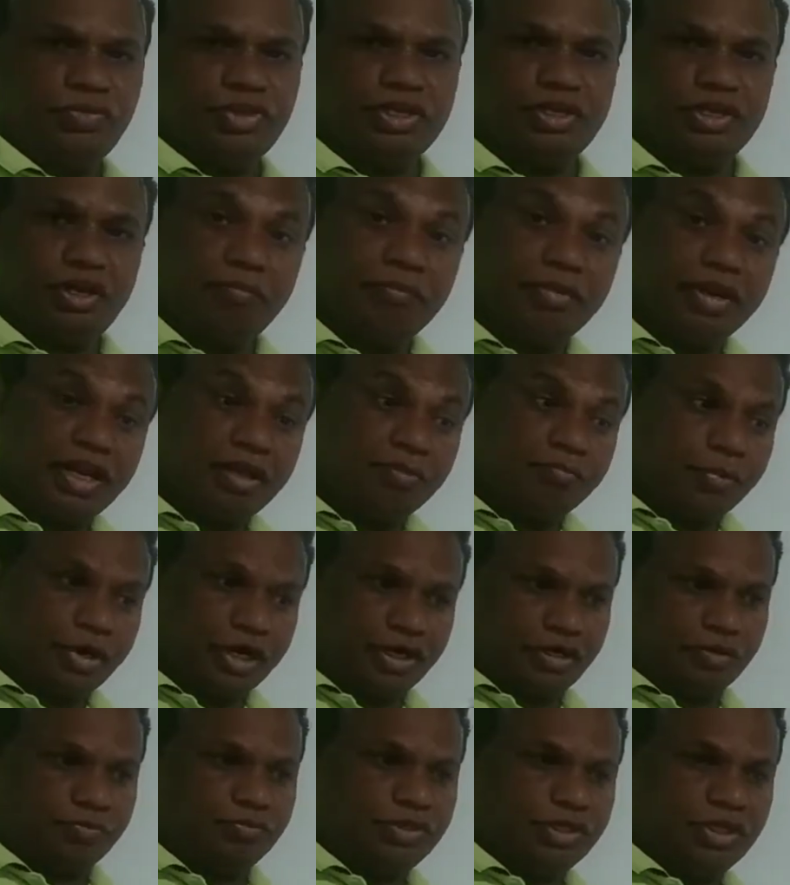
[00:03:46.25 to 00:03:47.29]
Remaining
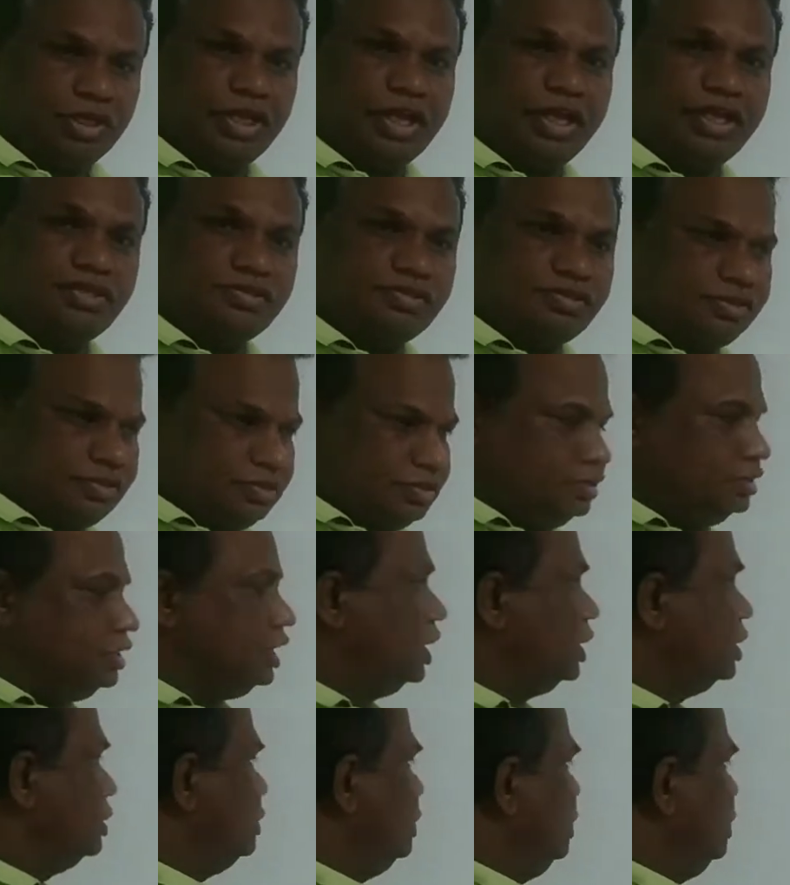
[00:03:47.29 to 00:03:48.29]
part of the that is